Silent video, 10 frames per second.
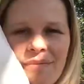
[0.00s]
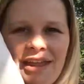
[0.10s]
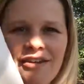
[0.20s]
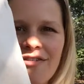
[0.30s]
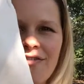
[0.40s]

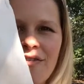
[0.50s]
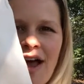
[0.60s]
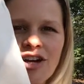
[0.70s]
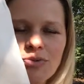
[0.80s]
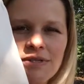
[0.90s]
made of
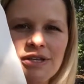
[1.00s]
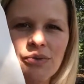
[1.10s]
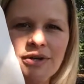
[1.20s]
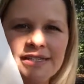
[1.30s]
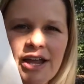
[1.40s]
100%
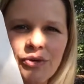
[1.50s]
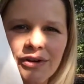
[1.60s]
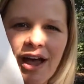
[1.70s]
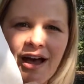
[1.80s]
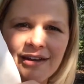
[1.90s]
recycled
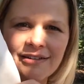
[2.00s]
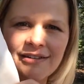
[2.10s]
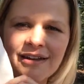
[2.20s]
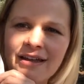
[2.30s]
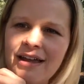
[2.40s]

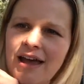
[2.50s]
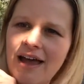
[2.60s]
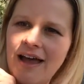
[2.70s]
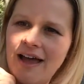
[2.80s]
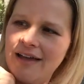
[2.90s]
cotton
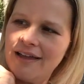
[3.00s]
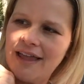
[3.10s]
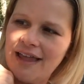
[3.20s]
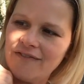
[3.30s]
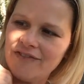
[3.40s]
uh,
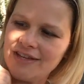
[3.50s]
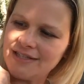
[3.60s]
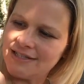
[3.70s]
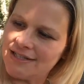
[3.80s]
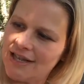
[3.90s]
canvas
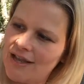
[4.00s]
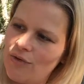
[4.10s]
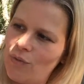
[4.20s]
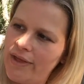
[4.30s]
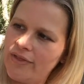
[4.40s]

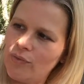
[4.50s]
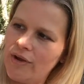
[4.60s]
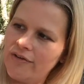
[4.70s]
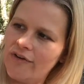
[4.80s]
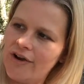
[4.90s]
with
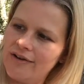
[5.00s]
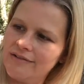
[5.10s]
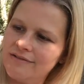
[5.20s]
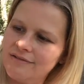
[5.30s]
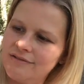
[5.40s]
one of our
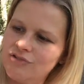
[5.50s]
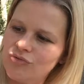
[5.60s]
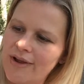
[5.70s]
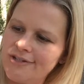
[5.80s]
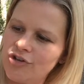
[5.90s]

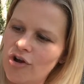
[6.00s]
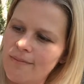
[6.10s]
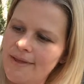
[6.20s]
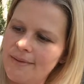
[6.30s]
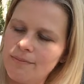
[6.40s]

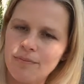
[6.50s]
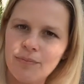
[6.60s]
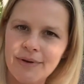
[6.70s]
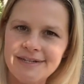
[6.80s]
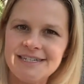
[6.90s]
direct-to-garment
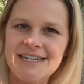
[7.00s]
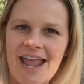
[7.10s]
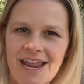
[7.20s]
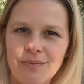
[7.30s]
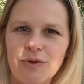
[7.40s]
printed
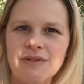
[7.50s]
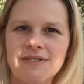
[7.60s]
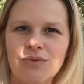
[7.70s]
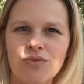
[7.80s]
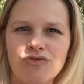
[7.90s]

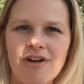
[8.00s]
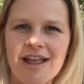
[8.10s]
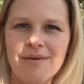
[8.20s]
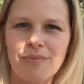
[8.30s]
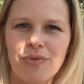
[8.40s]
animals
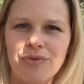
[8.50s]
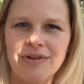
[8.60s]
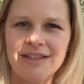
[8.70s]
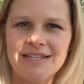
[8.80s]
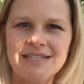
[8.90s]
right bold
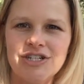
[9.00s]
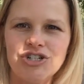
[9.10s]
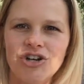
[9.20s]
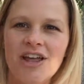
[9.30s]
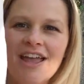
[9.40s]
in the
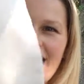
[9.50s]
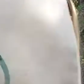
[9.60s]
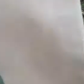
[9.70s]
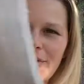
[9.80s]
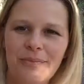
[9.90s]
center
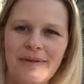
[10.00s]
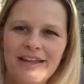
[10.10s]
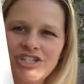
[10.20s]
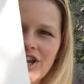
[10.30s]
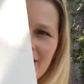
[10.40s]
and our big
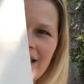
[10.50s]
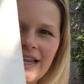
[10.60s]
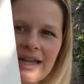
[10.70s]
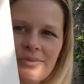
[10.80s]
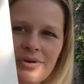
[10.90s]
chunky
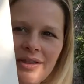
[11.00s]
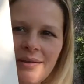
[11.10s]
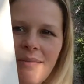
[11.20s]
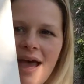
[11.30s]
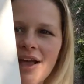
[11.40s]
label on
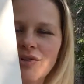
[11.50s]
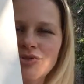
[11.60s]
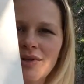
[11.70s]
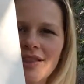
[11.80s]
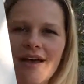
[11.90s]
the back, which
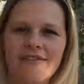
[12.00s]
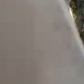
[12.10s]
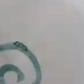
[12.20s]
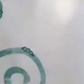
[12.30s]
we love.